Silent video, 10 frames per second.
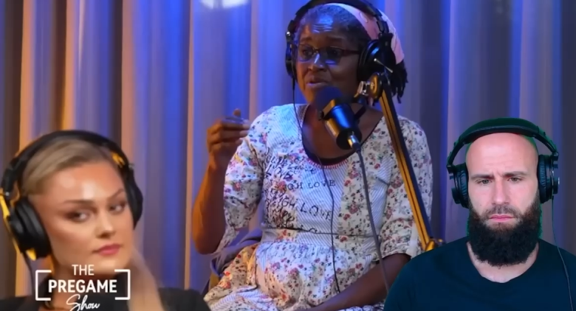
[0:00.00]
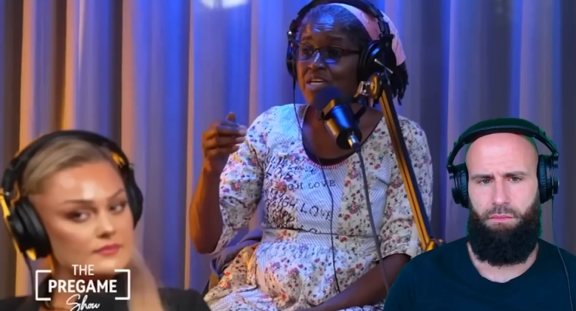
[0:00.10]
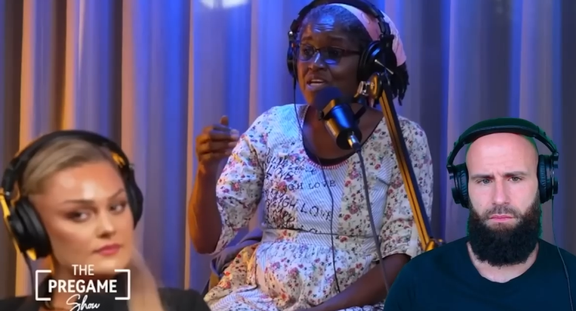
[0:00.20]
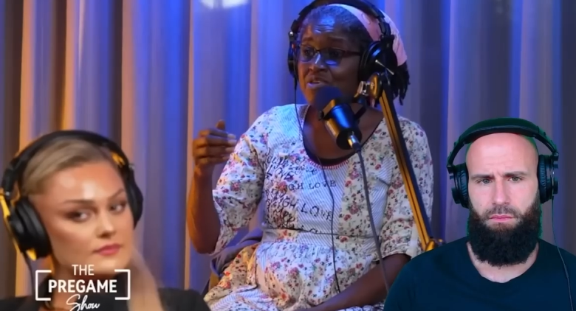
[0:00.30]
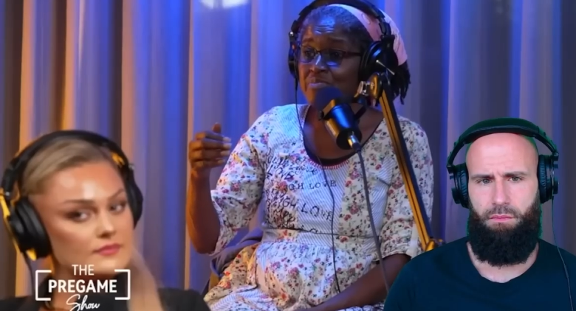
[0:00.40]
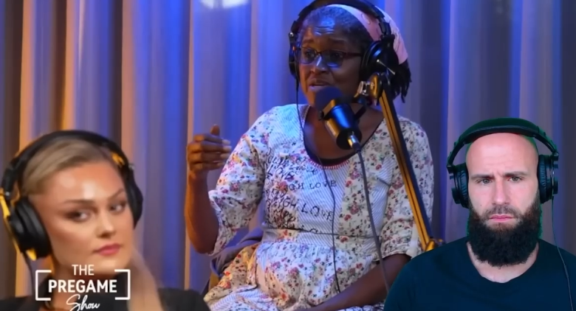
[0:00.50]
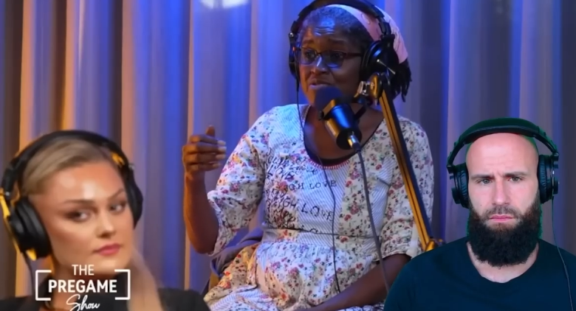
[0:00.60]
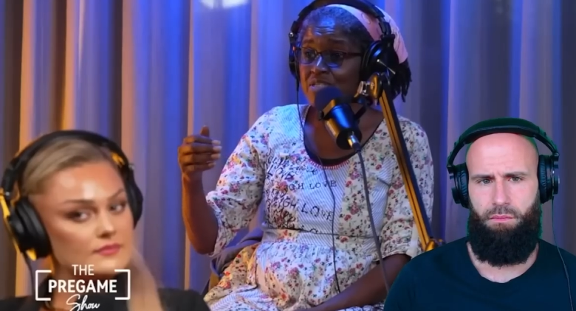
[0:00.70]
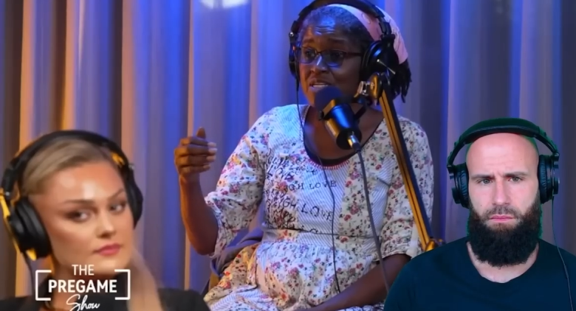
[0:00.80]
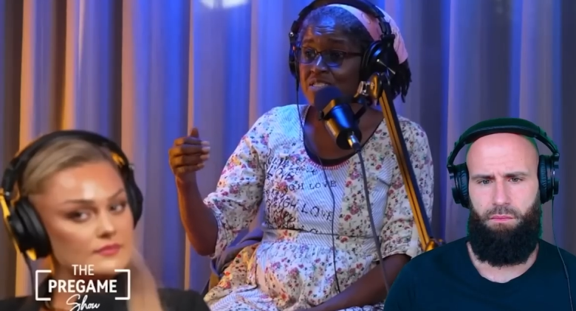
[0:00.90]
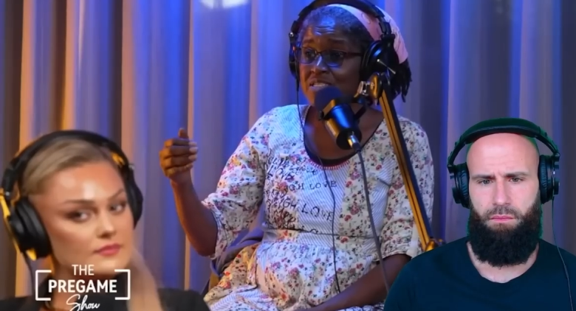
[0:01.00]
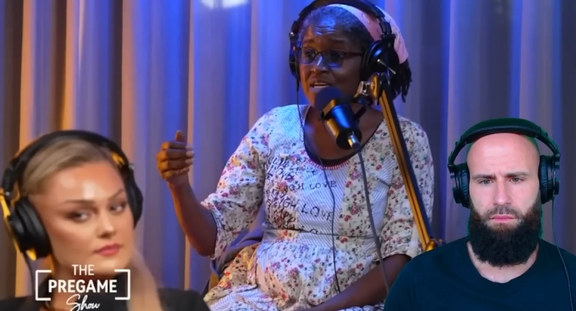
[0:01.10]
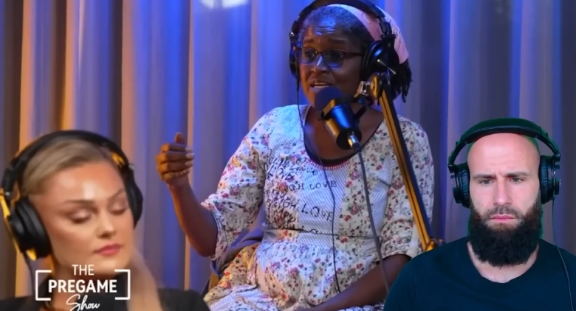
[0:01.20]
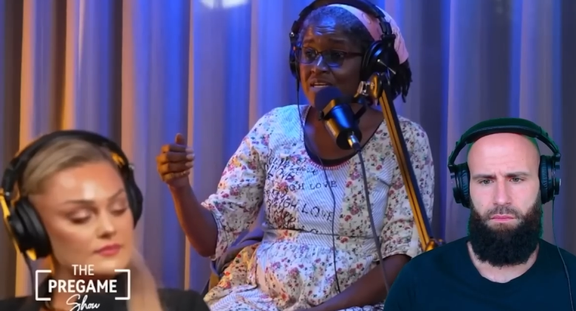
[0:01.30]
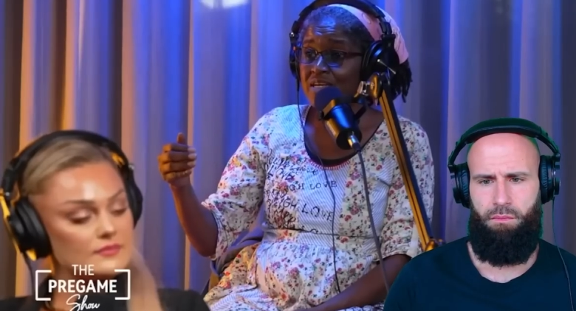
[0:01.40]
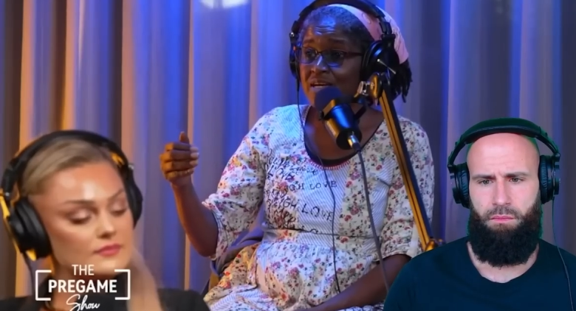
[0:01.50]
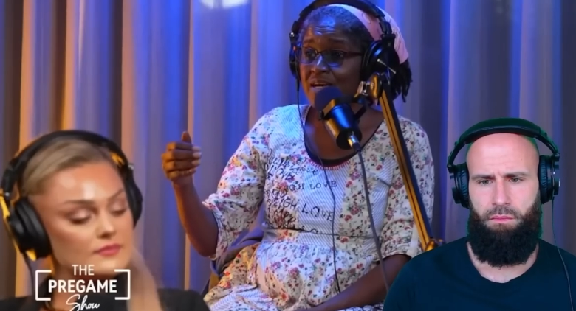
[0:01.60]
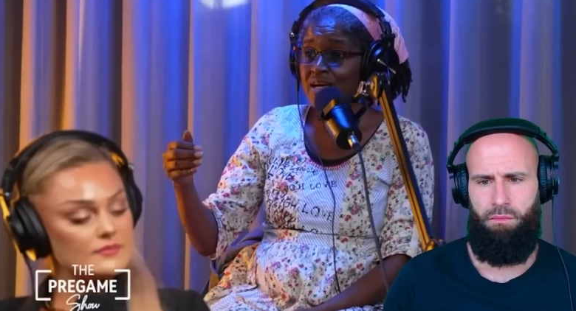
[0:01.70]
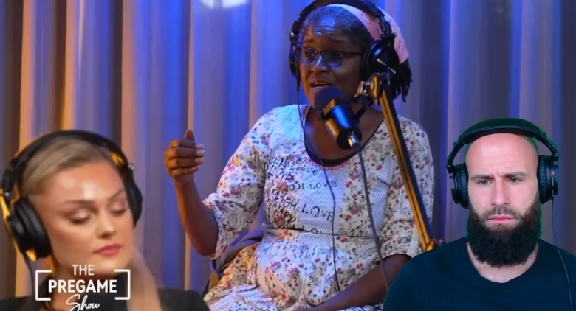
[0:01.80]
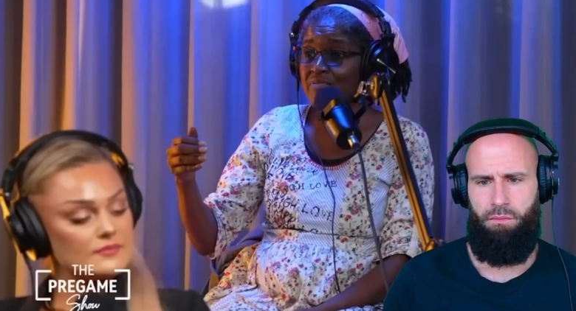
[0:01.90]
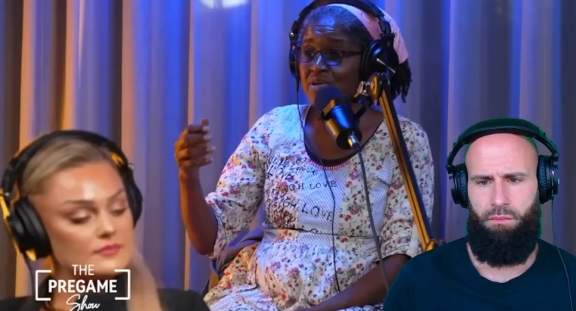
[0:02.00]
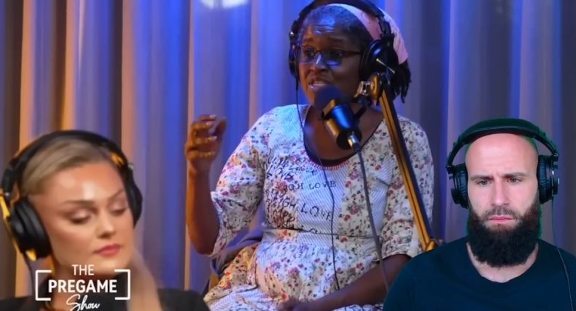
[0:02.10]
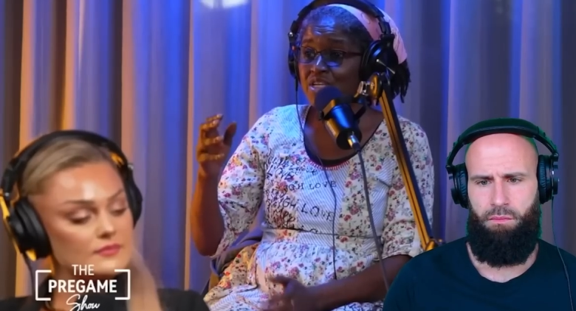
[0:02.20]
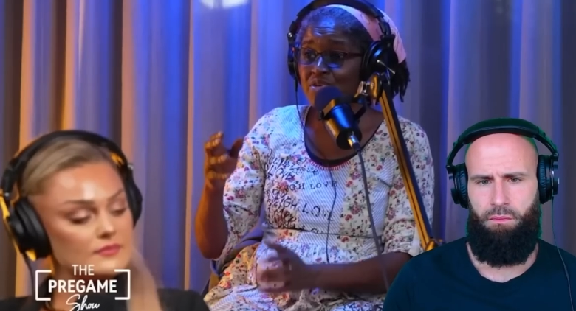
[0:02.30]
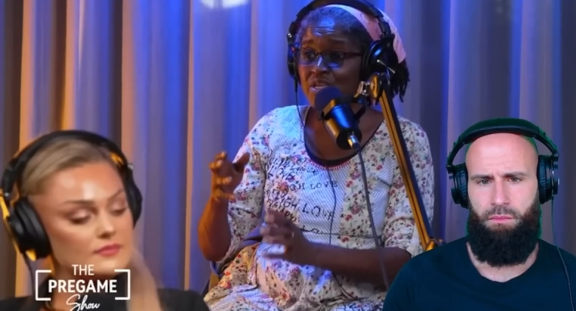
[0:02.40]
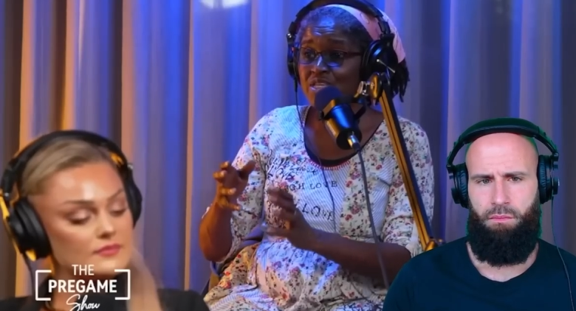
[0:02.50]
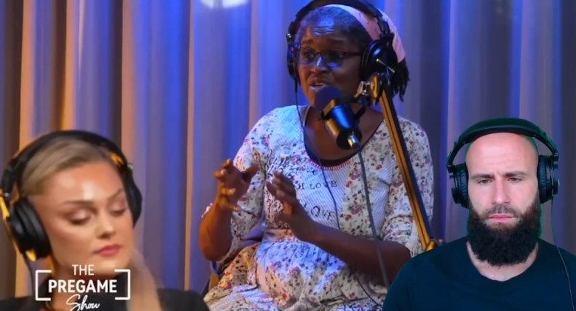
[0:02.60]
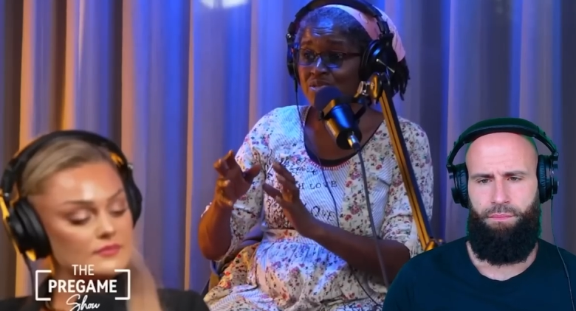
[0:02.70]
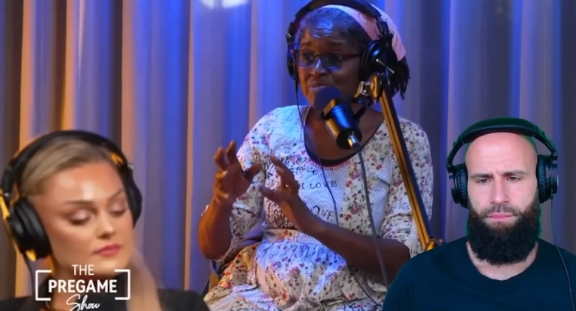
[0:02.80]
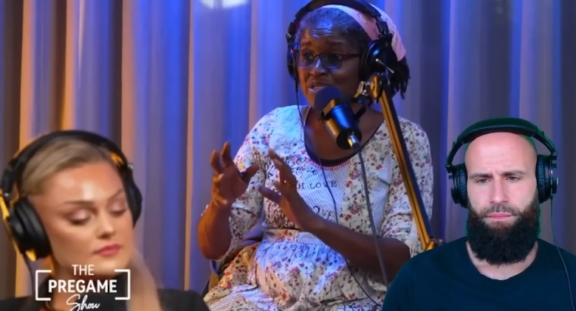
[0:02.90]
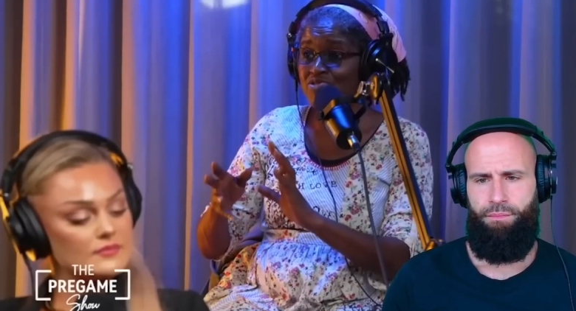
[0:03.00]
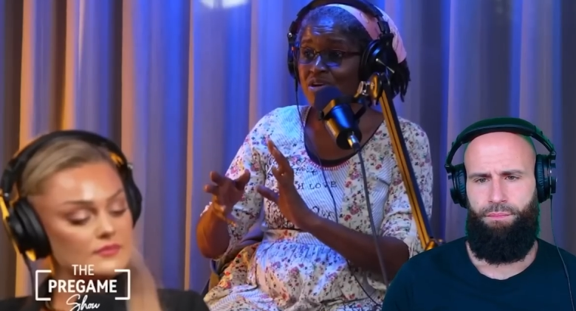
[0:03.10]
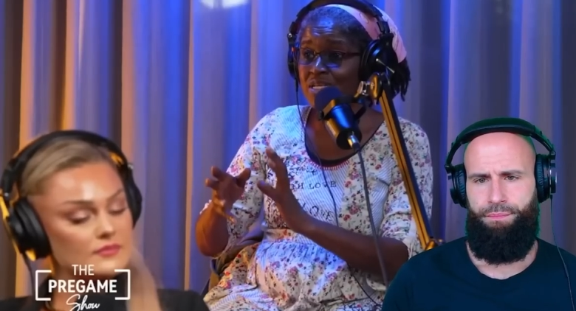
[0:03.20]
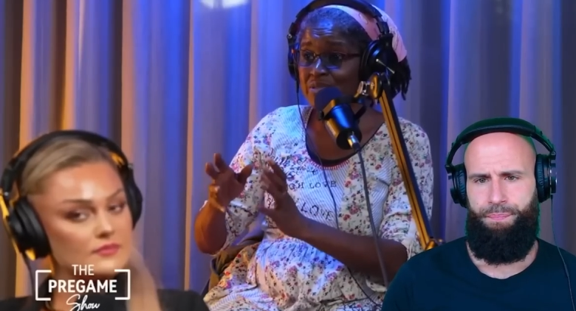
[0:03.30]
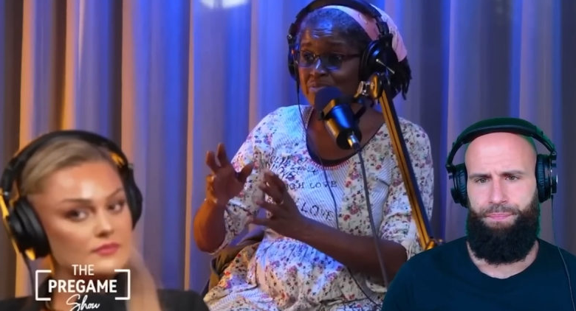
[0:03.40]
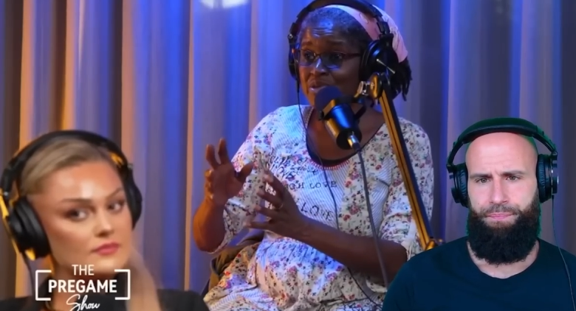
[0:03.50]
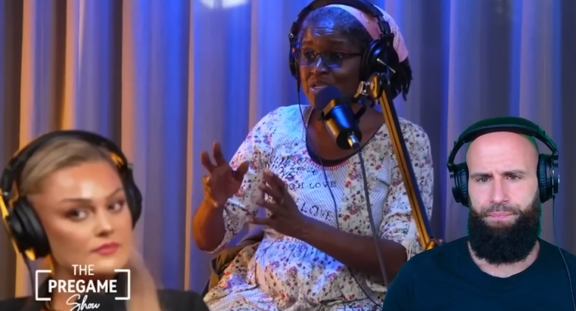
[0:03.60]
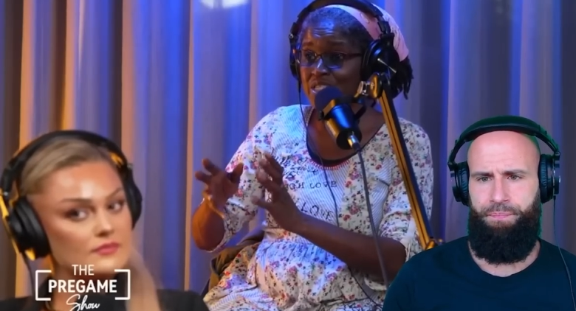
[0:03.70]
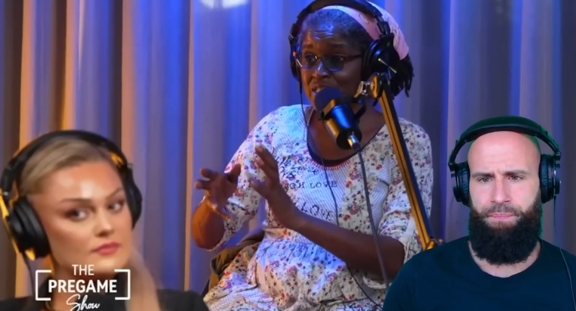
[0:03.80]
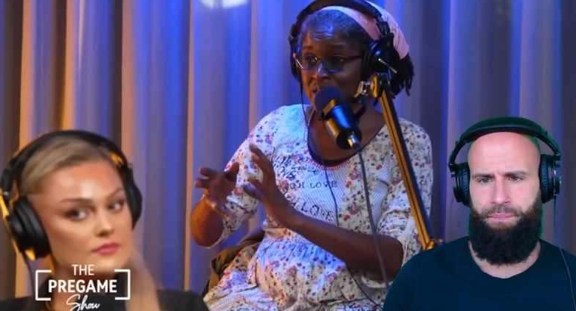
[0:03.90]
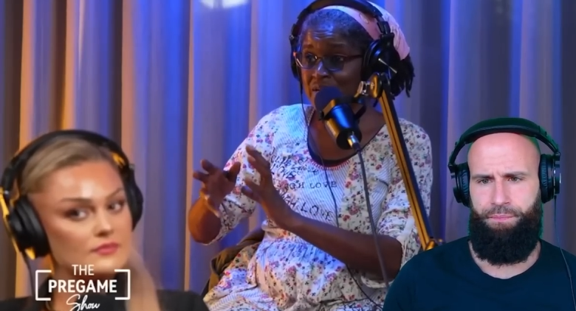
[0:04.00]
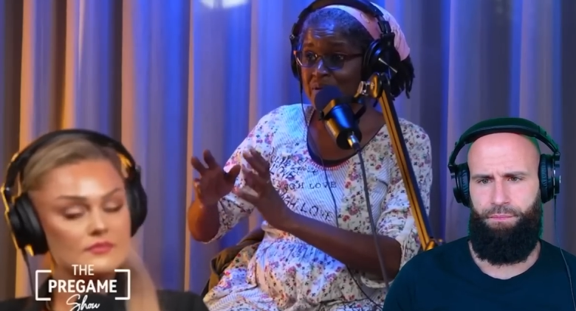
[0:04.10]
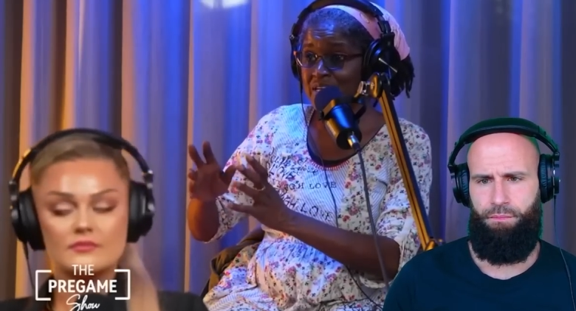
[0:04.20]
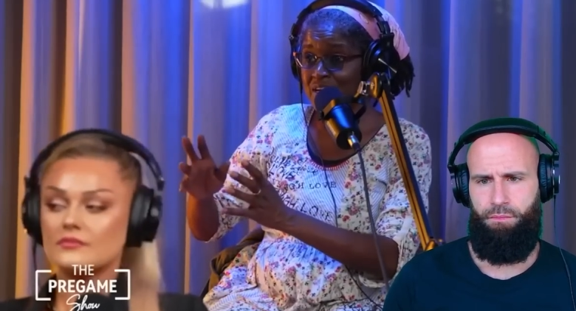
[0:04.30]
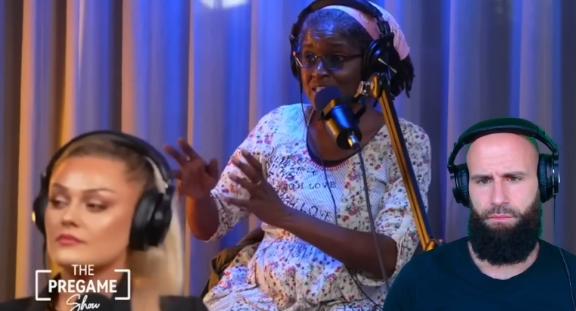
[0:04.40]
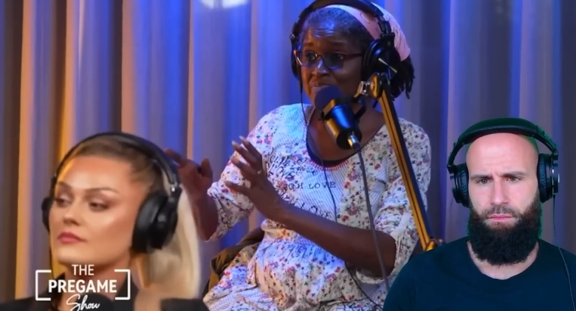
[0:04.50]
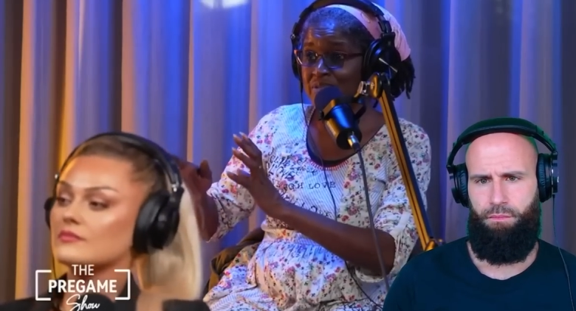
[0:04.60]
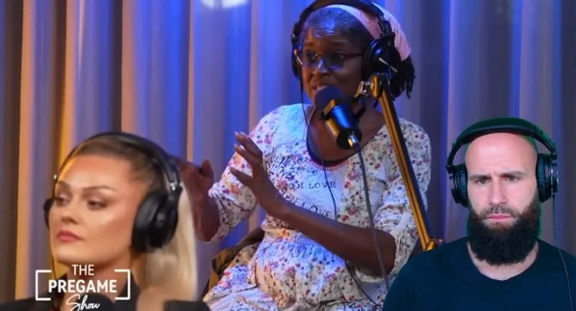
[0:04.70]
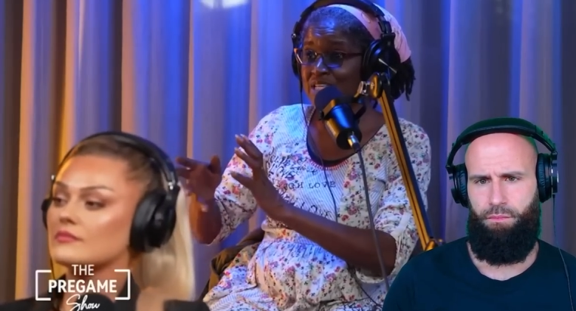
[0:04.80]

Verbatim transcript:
Speaker 1: I want to hear you about your day to day because I know that you're going to be struggling with what you're going to say about your husband.